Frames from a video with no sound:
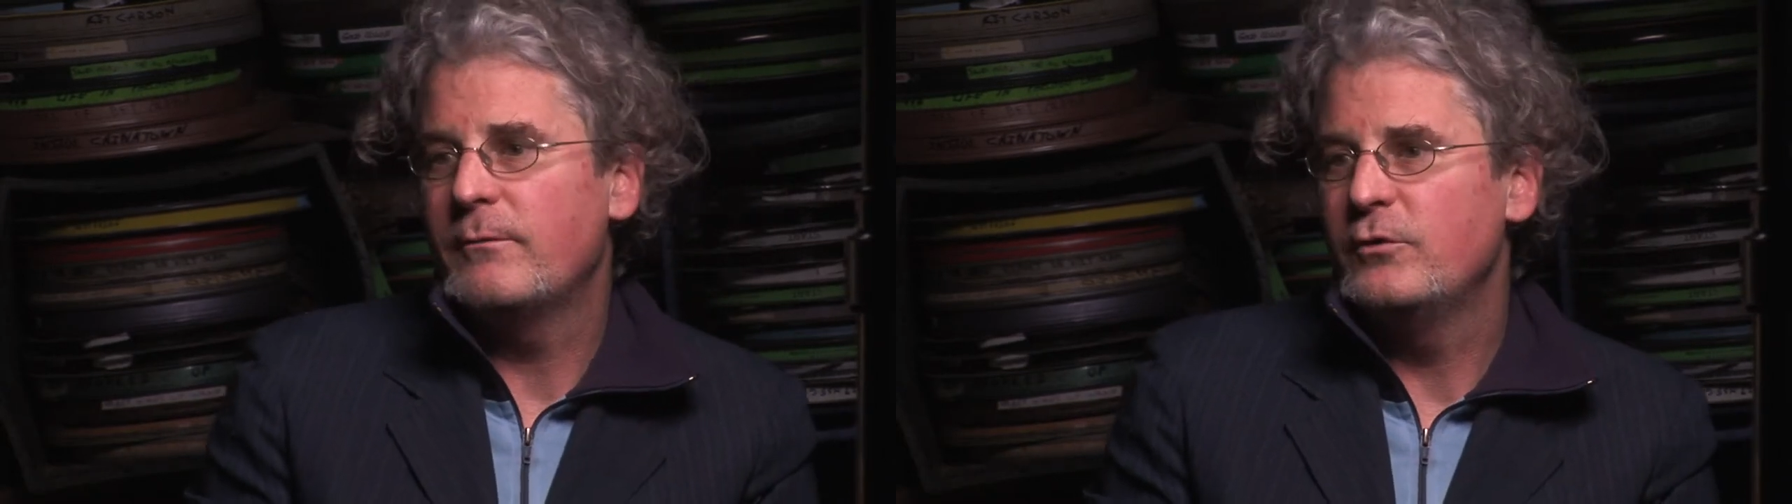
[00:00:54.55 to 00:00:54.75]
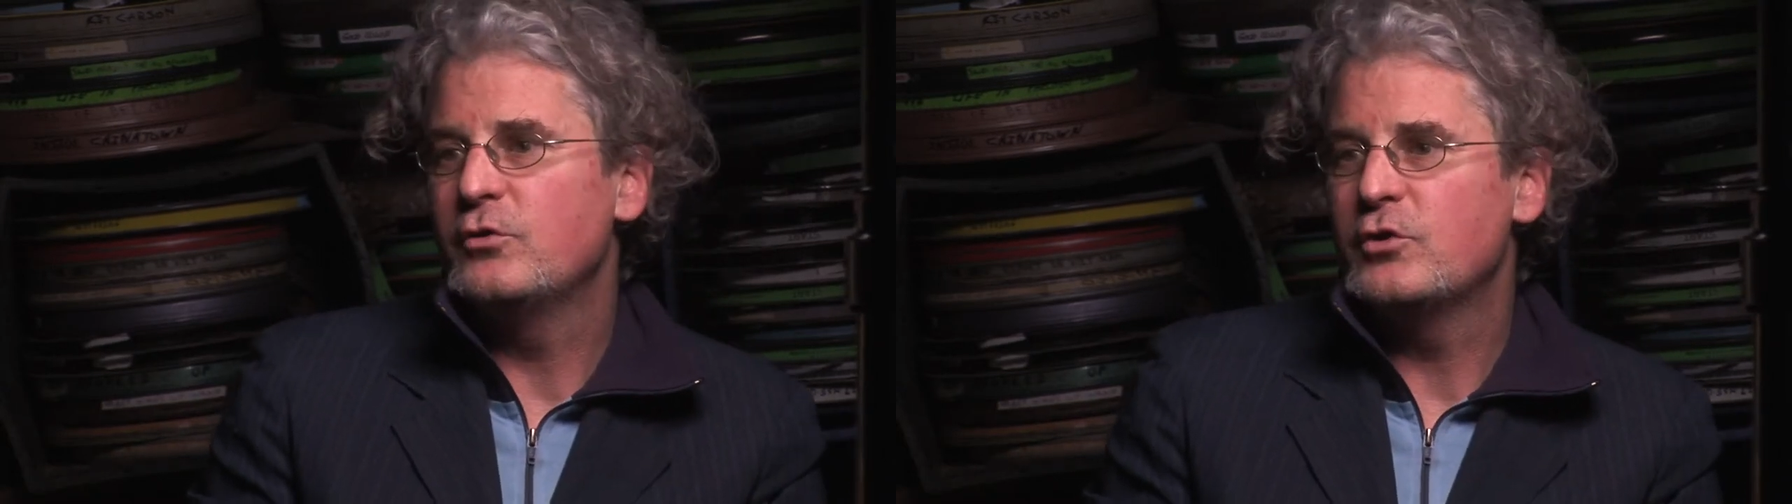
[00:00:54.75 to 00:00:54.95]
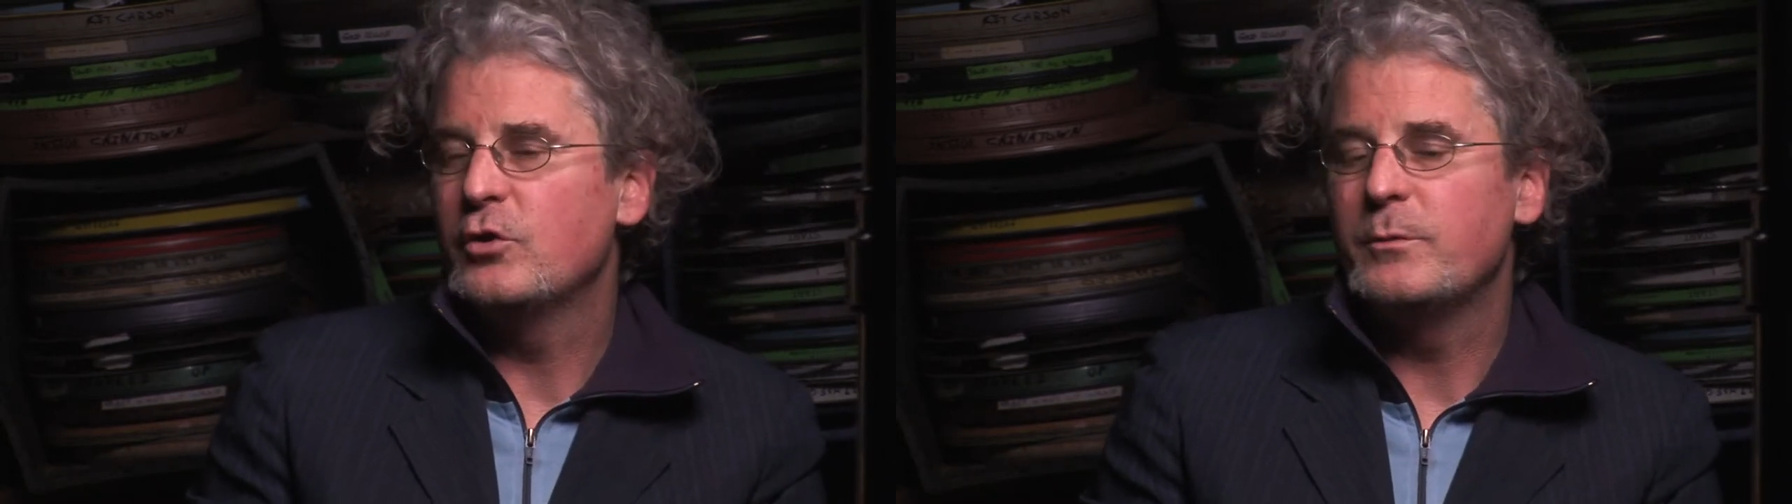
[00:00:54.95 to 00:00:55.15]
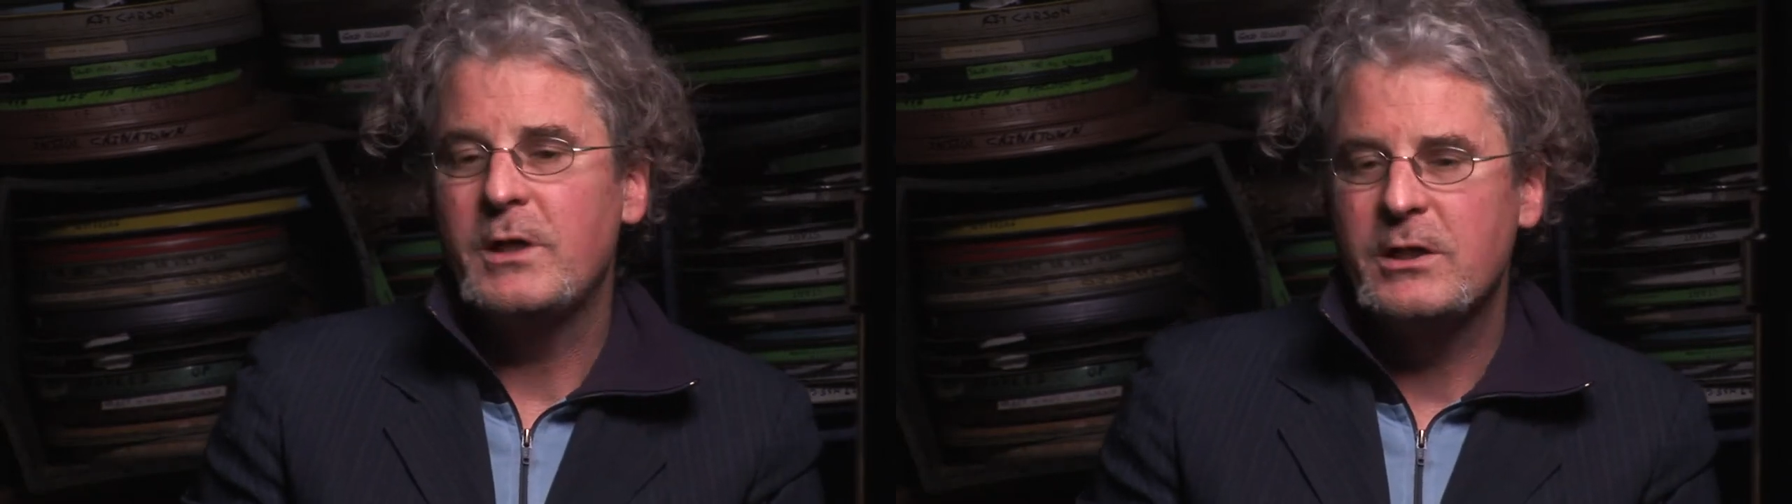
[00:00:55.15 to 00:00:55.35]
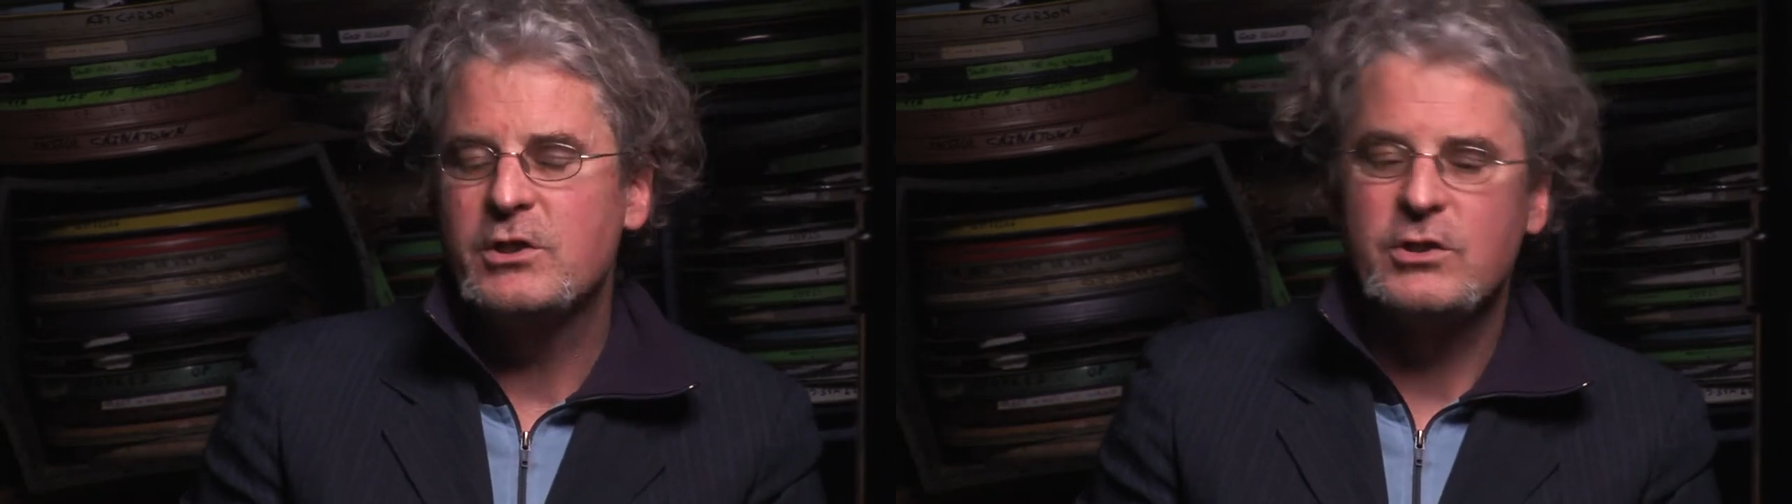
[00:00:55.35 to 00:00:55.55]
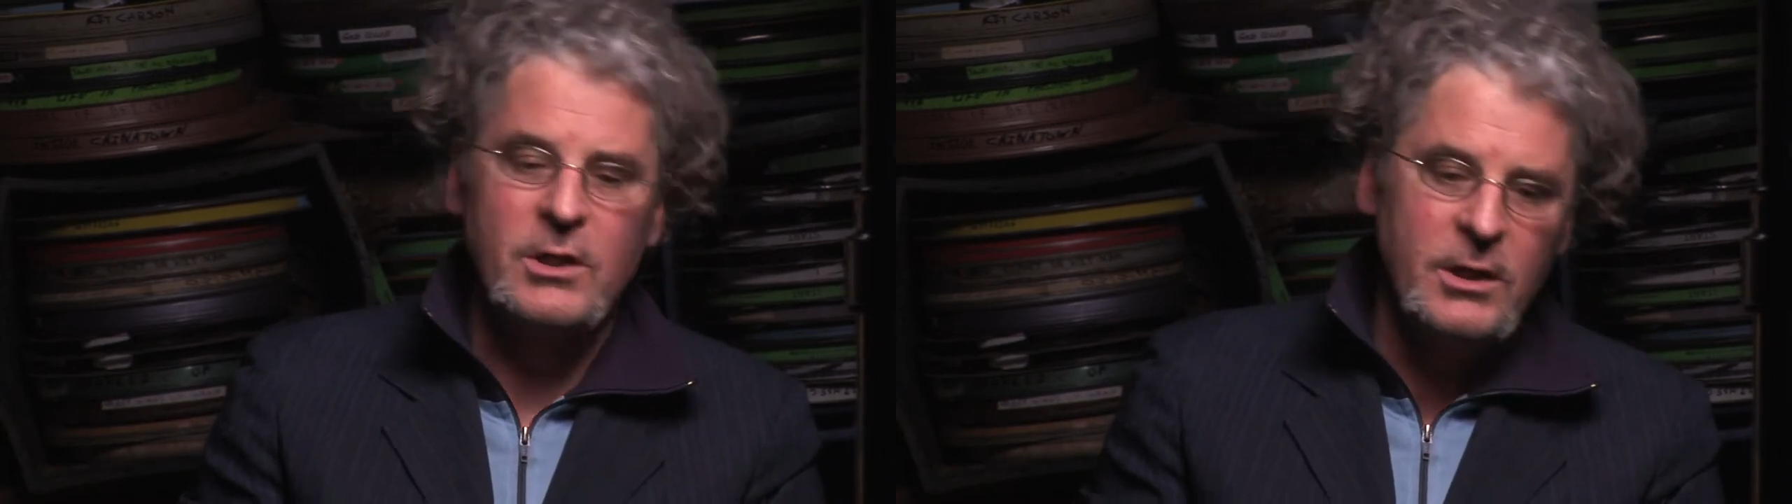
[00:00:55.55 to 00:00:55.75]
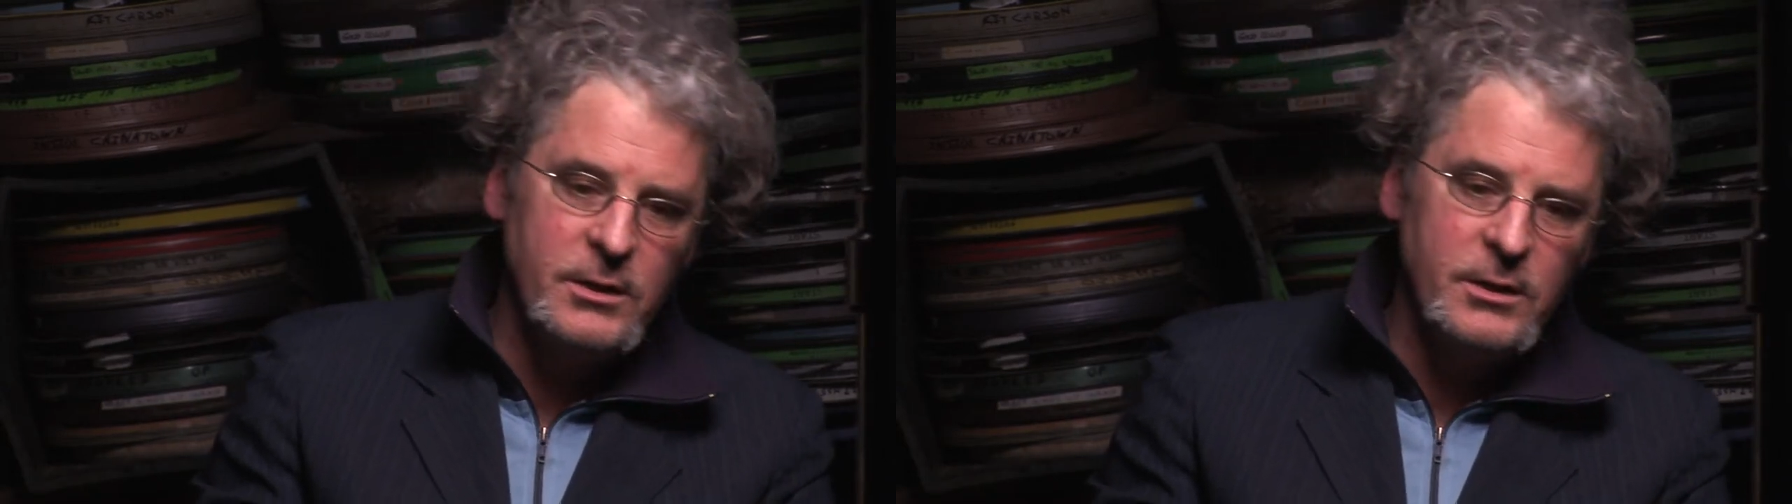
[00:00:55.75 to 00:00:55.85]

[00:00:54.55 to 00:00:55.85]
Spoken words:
YouTube, and not just